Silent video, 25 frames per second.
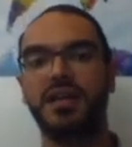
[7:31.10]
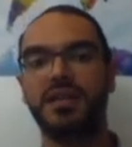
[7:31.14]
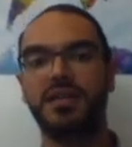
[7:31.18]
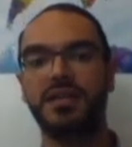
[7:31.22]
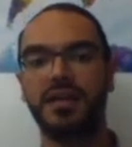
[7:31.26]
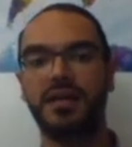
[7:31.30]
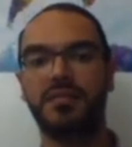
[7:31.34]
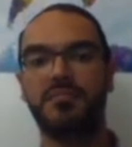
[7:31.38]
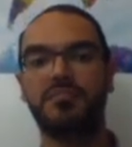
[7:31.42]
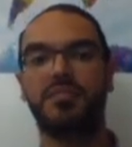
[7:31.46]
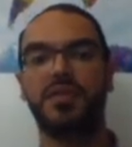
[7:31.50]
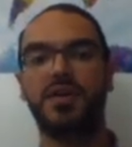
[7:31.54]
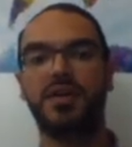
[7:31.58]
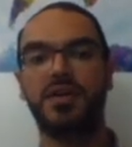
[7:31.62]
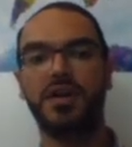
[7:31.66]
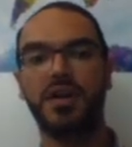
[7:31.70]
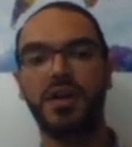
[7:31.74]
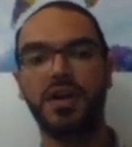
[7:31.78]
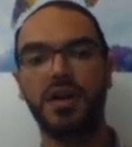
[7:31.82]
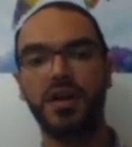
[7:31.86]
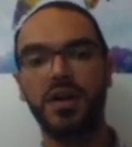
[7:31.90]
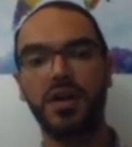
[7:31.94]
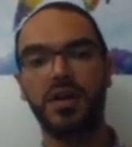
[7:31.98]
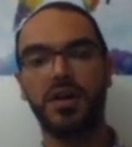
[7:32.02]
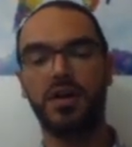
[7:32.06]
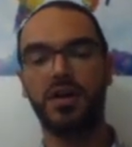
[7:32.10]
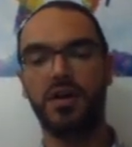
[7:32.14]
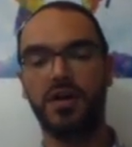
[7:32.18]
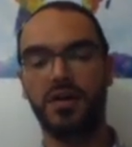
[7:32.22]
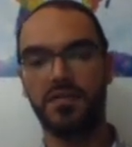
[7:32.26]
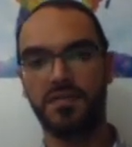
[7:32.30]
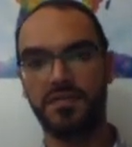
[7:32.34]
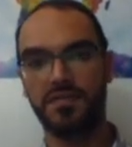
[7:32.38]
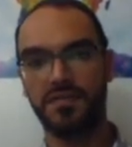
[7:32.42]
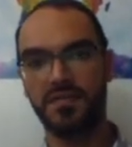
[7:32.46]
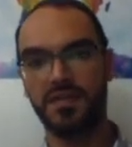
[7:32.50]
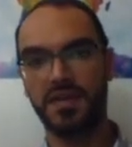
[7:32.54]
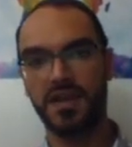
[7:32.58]
number
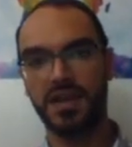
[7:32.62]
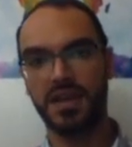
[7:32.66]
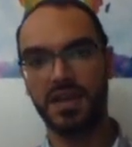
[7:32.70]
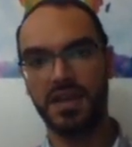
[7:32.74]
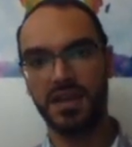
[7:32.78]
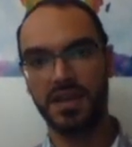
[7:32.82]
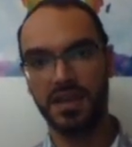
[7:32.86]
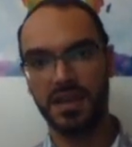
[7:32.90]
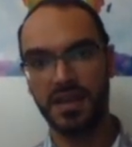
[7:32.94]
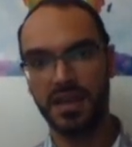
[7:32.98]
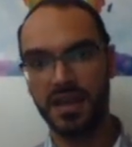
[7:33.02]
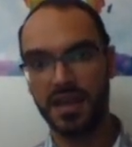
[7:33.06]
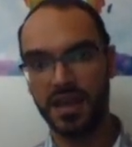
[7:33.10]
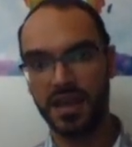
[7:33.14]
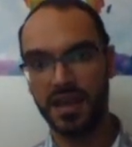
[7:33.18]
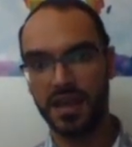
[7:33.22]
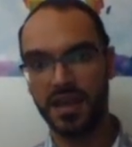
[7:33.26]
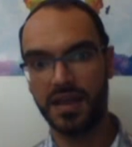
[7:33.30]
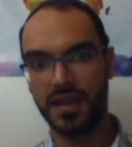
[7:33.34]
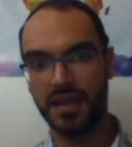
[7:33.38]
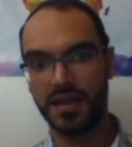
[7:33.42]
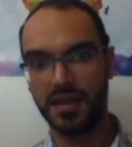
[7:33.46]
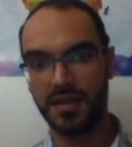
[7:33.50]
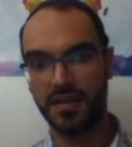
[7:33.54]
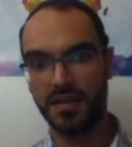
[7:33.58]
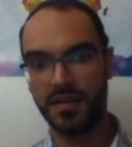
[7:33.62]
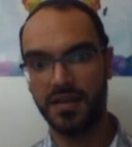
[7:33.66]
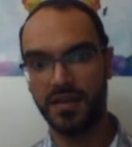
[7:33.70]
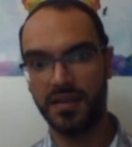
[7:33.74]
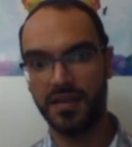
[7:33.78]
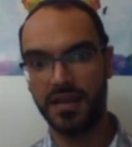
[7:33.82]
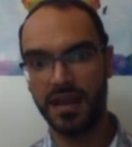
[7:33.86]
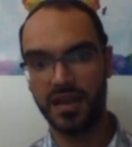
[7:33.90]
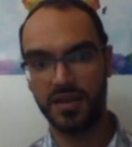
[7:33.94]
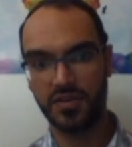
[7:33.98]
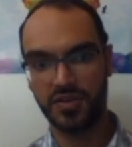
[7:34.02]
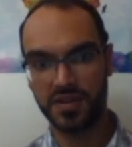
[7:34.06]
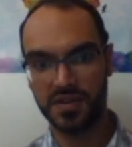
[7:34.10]
of uh,
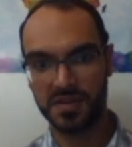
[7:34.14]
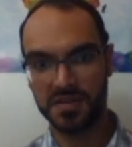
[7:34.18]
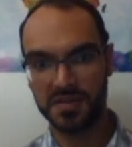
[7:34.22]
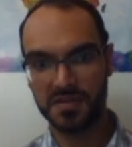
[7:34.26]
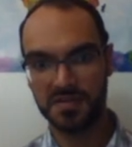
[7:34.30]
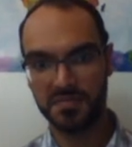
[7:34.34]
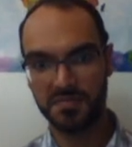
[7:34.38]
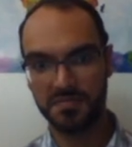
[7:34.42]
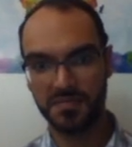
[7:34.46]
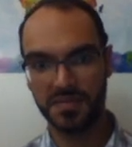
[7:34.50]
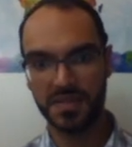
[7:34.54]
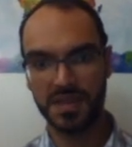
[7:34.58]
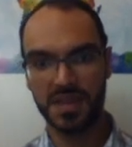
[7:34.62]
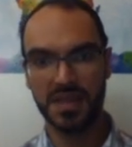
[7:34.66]
edges.